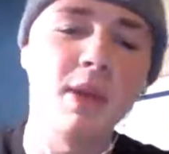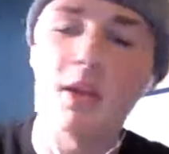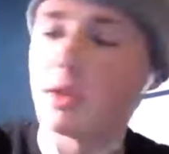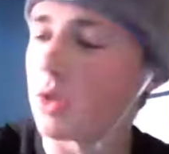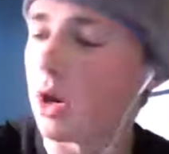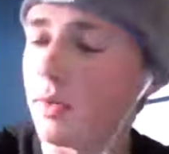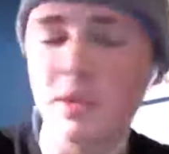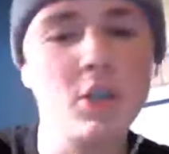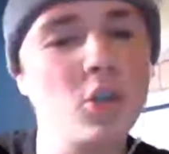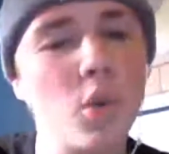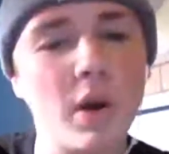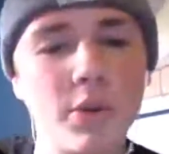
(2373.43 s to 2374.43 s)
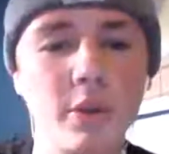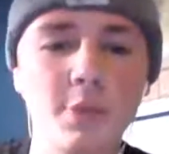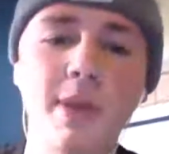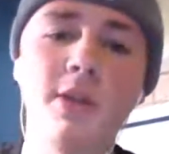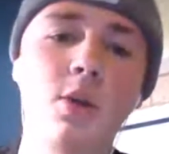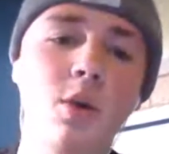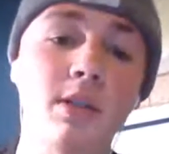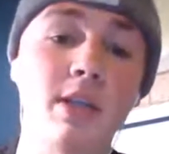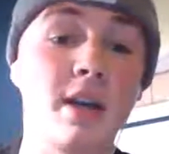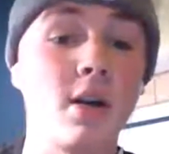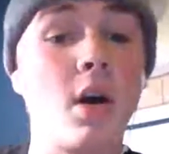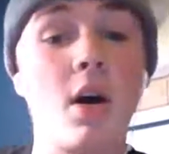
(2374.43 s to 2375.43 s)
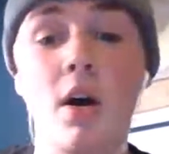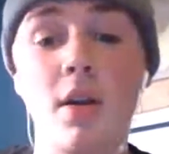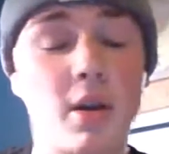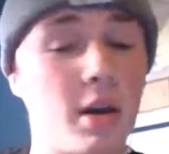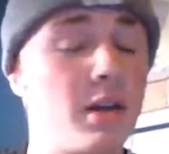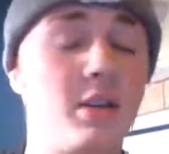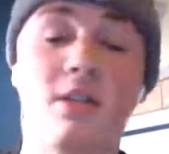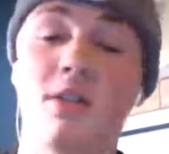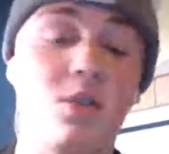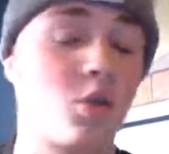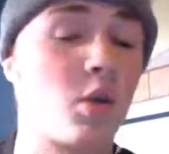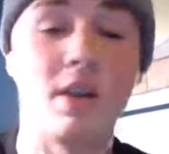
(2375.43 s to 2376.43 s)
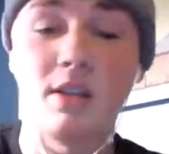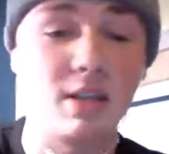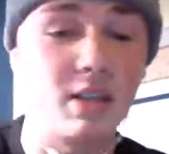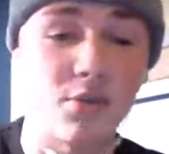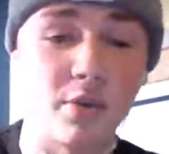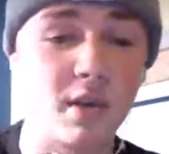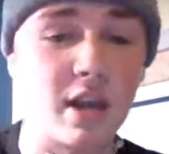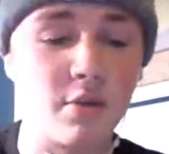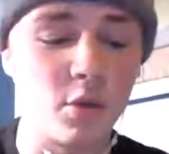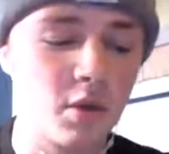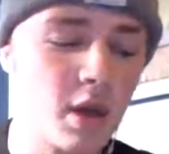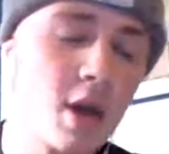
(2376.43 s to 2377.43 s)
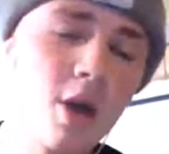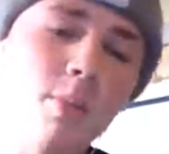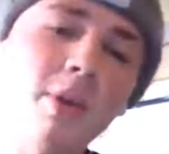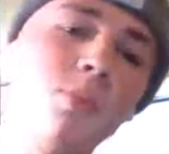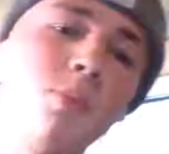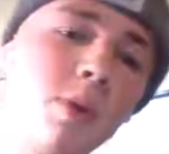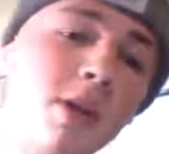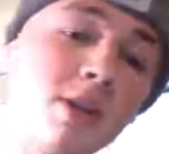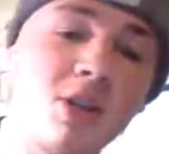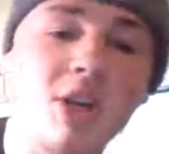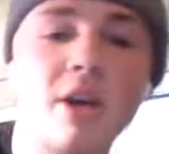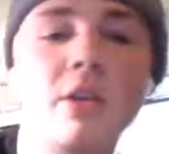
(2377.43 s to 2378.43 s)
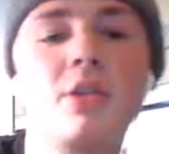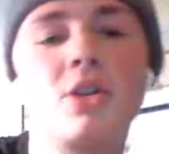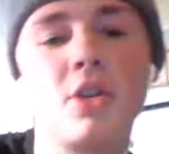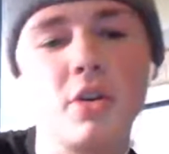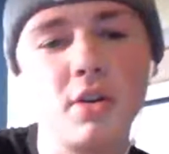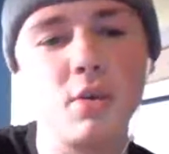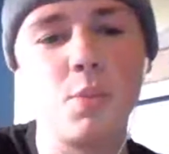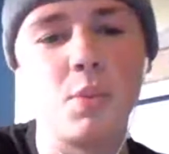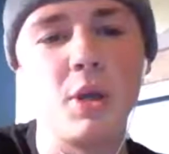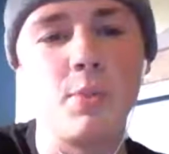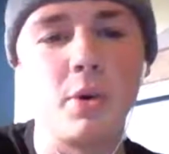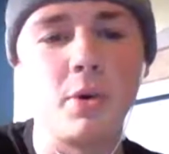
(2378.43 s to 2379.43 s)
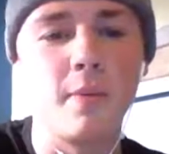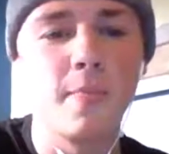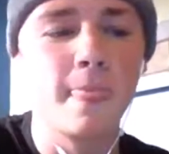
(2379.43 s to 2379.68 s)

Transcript: I mean, it's obviously you want those mentors that are on a crazy different level, but to share the journey with people